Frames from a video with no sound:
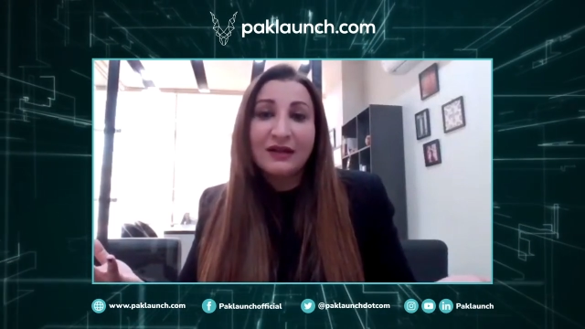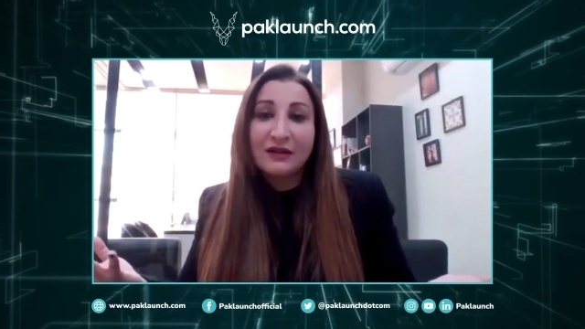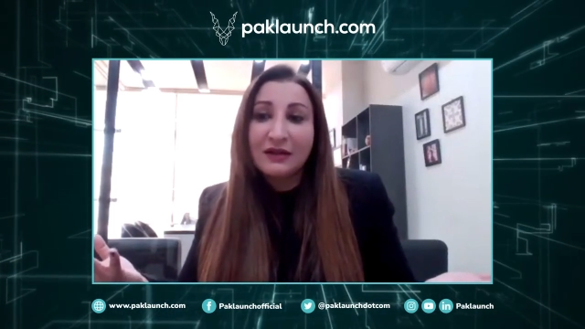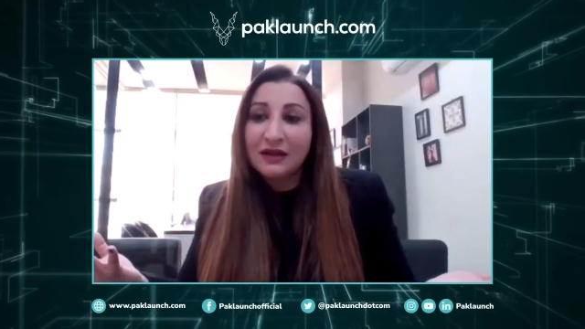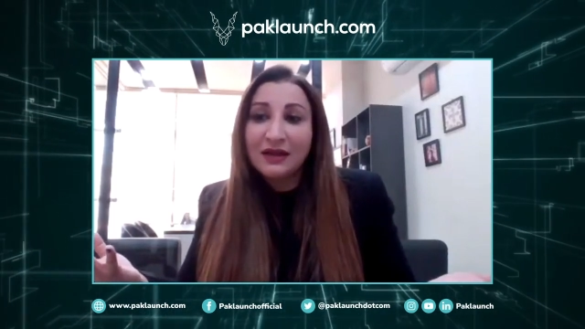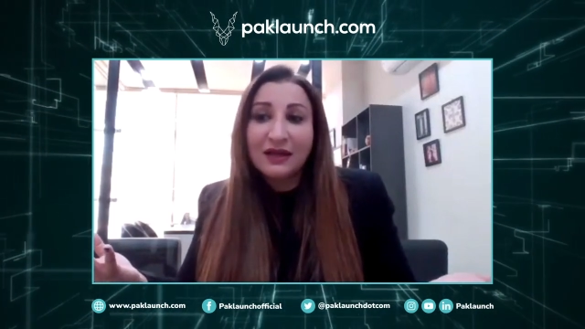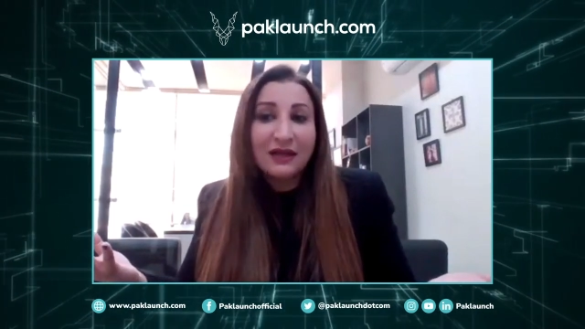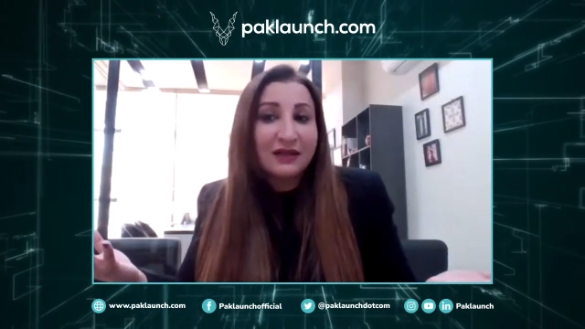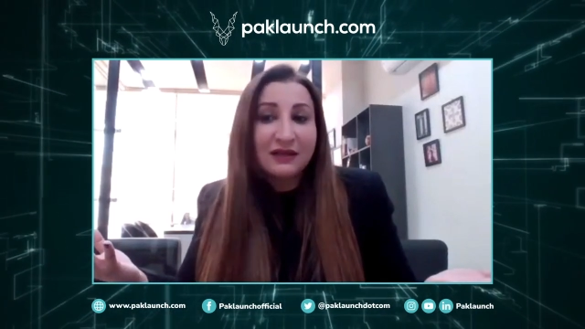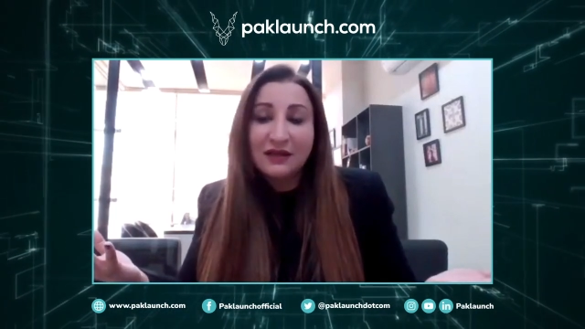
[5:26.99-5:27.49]

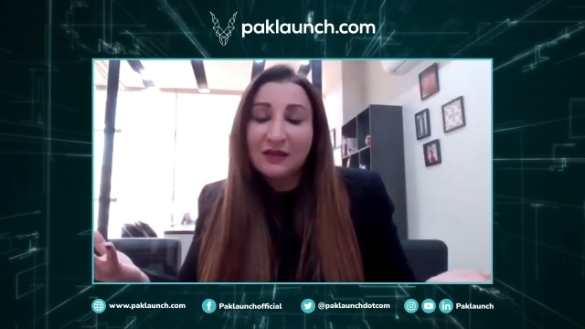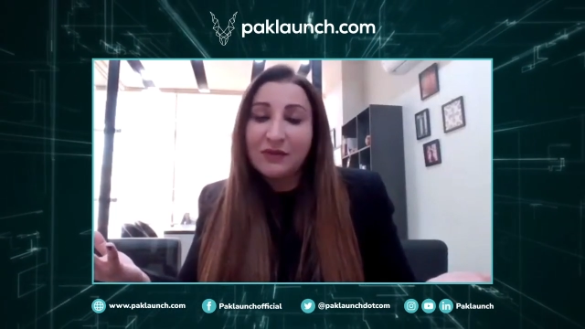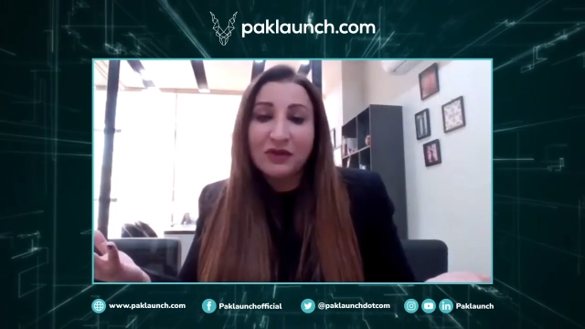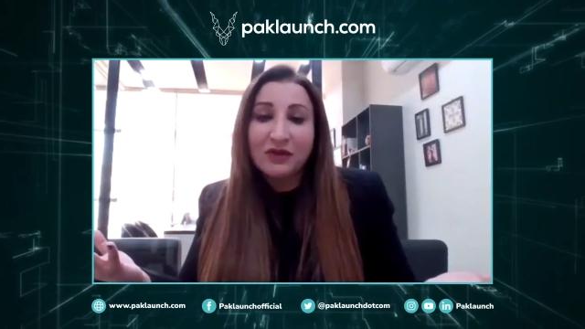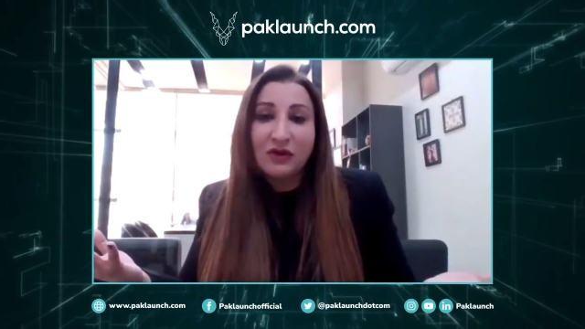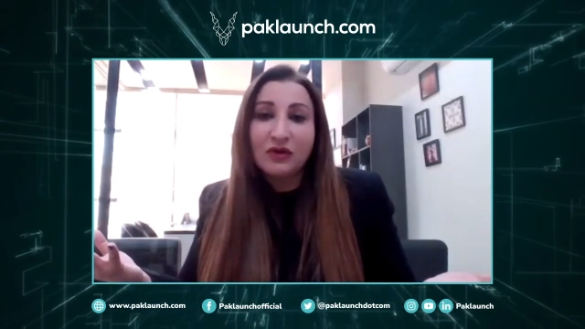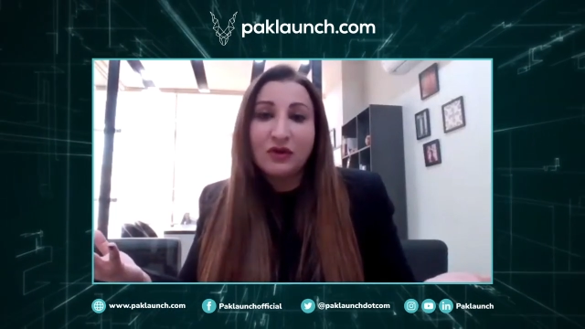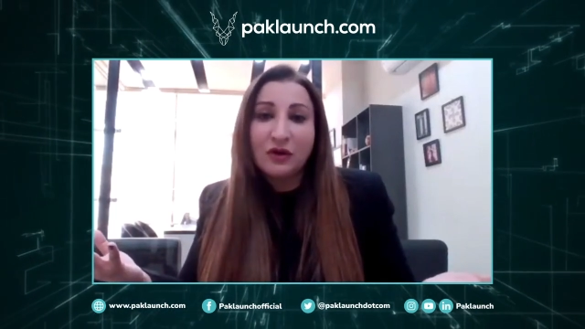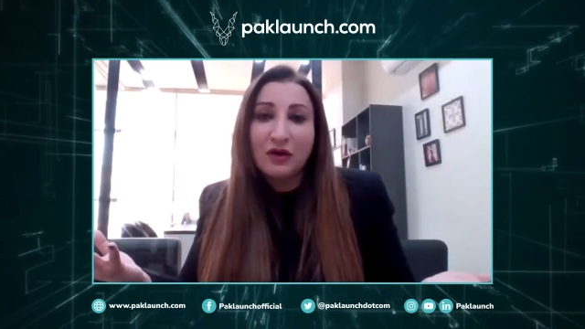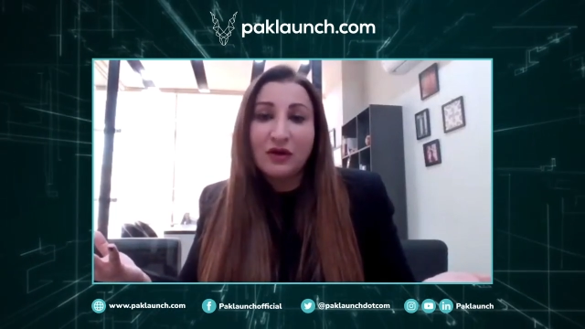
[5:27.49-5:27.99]
system is so
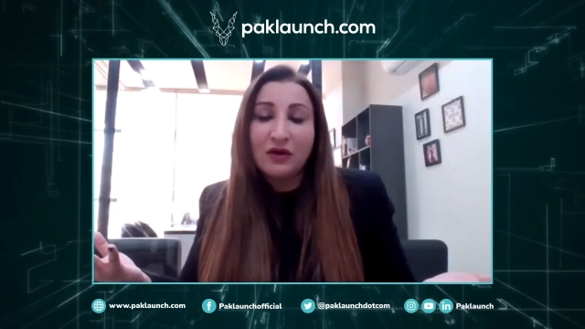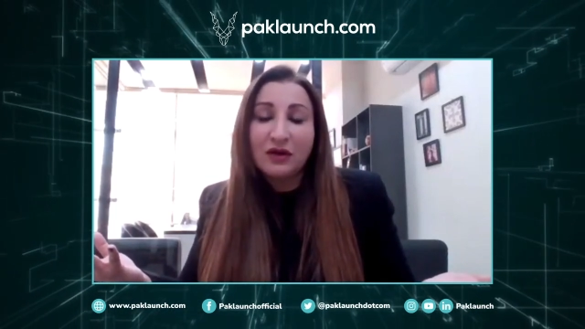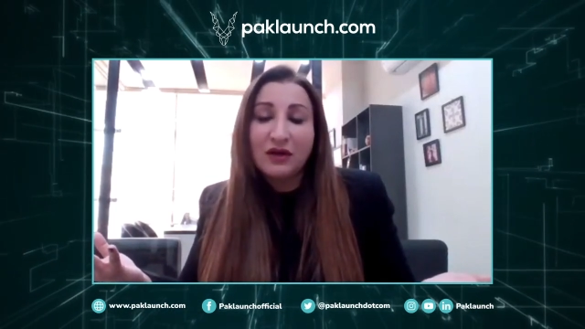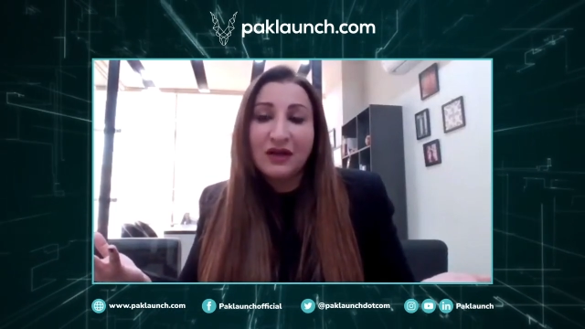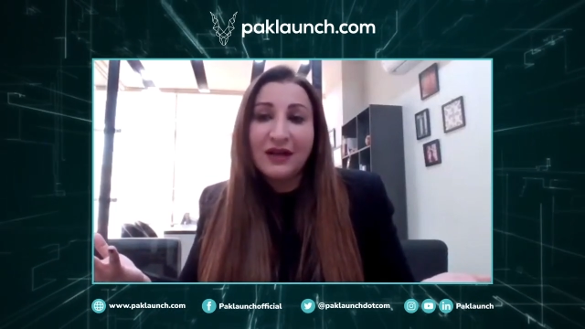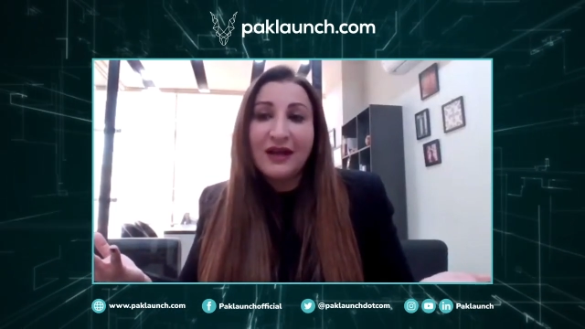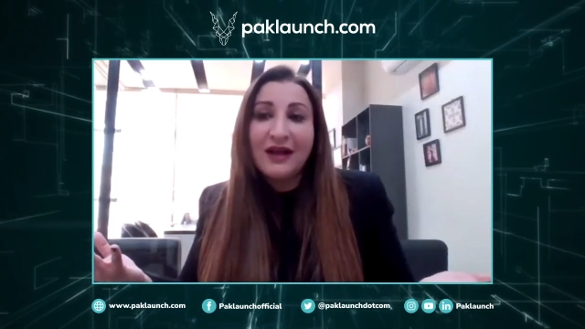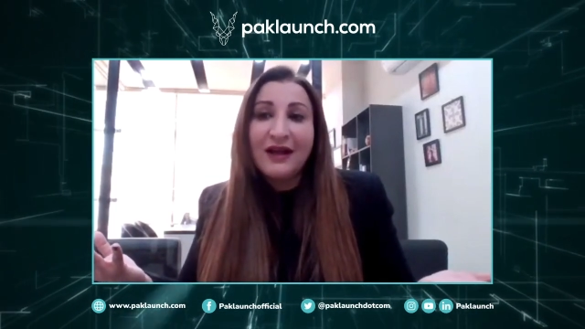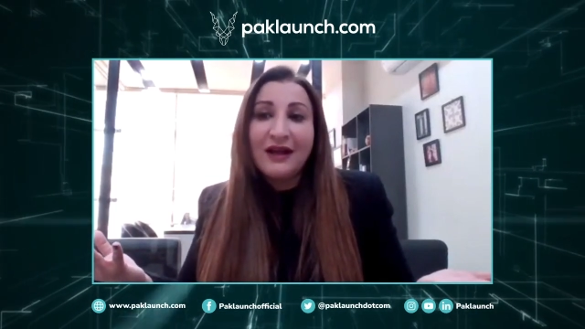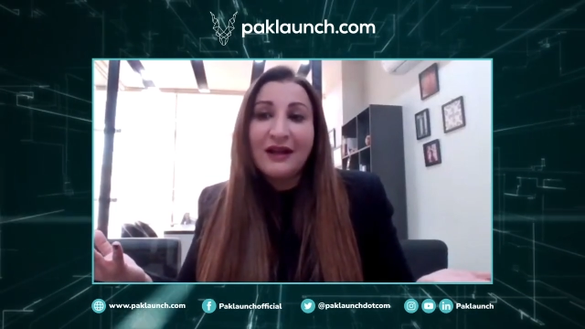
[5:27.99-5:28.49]
good
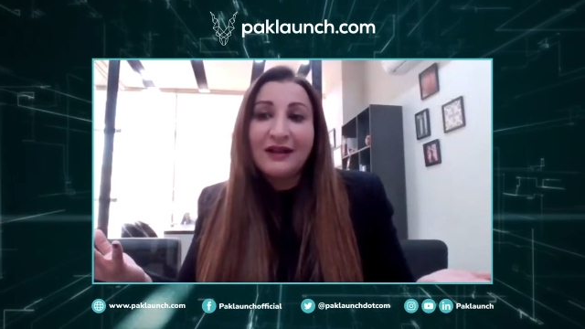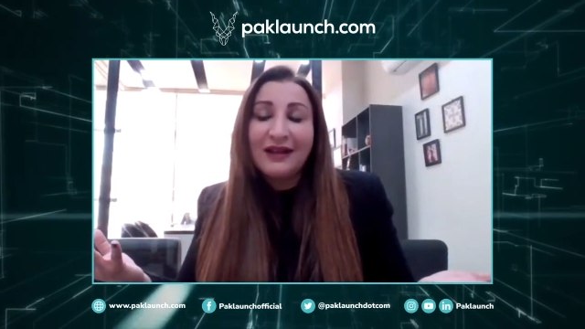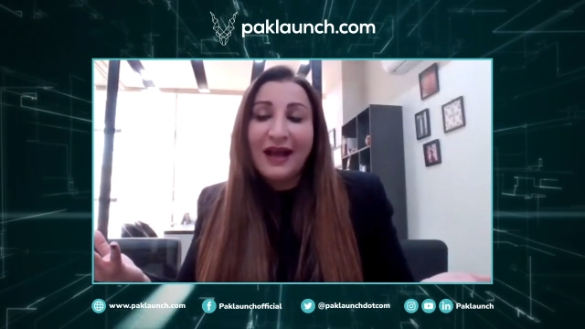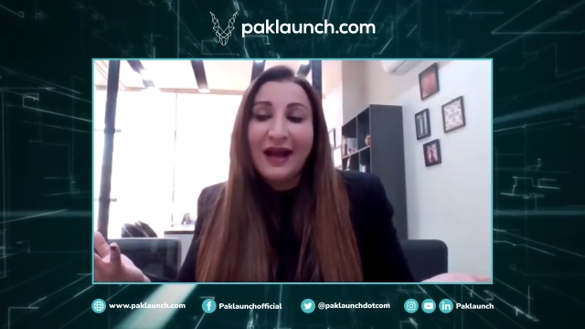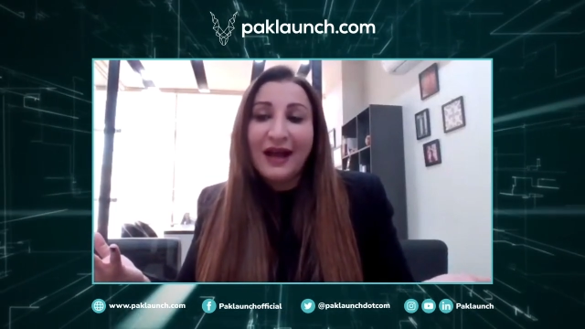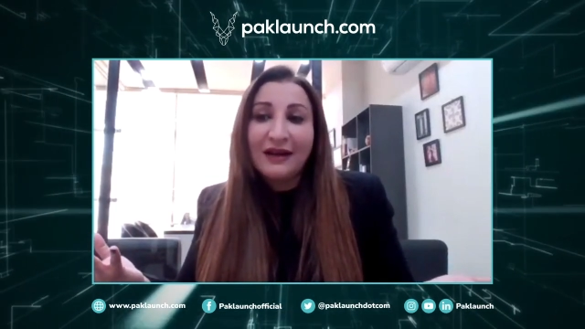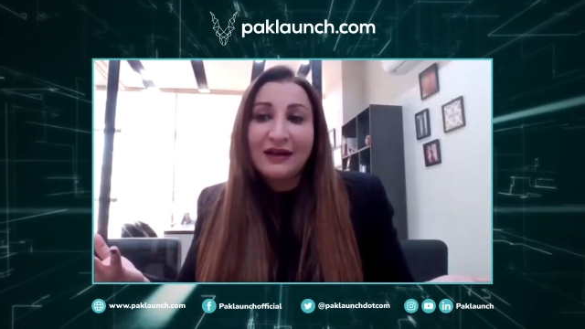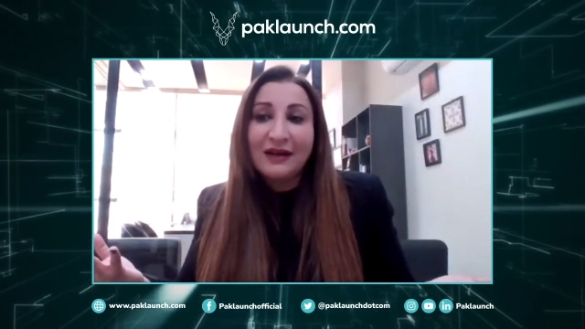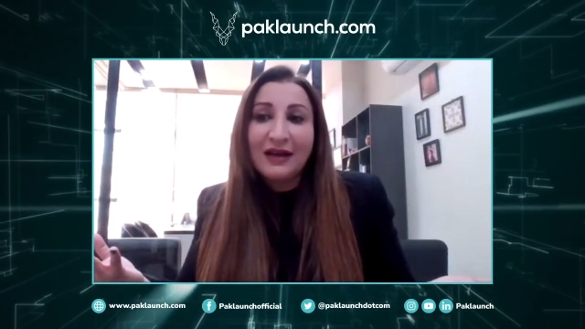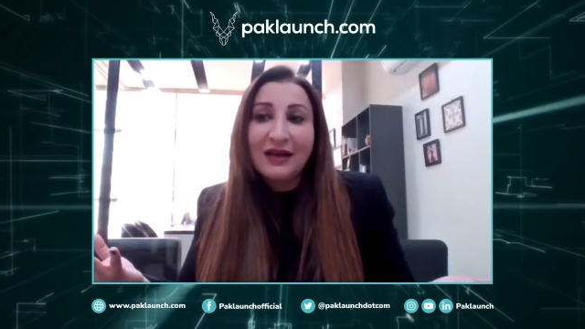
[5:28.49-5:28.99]

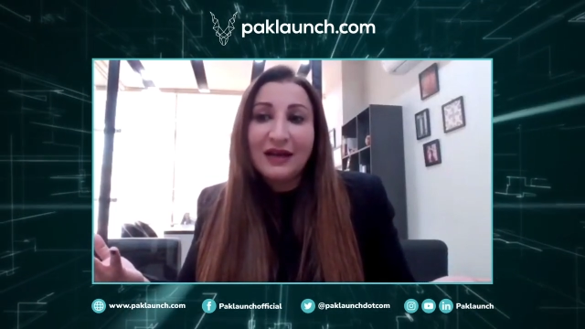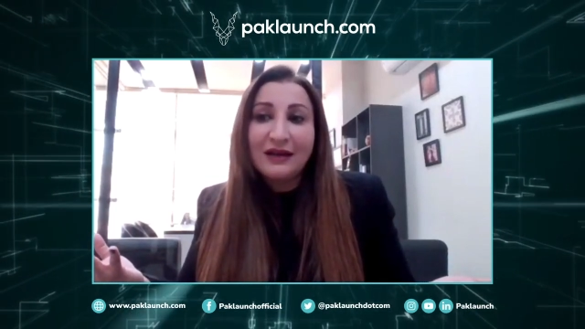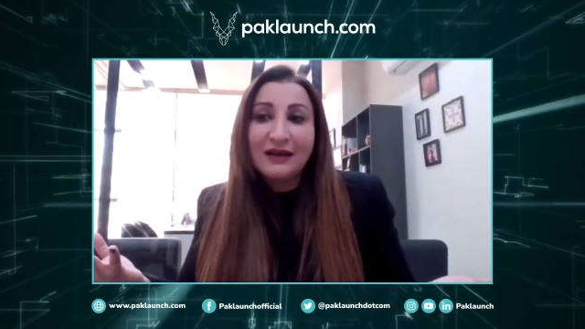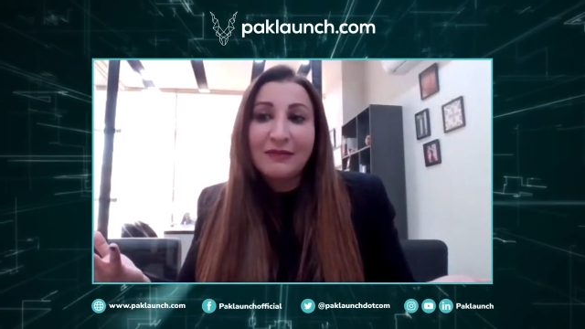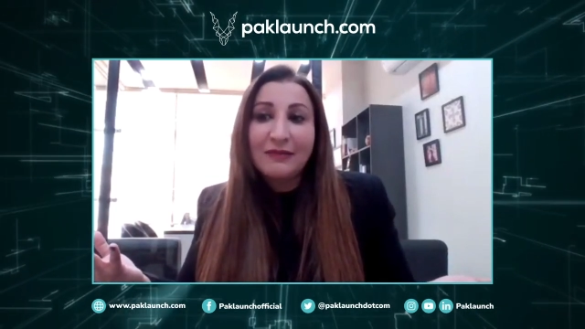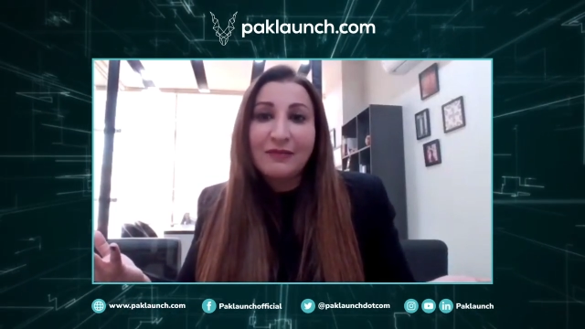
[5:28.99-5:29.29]
that it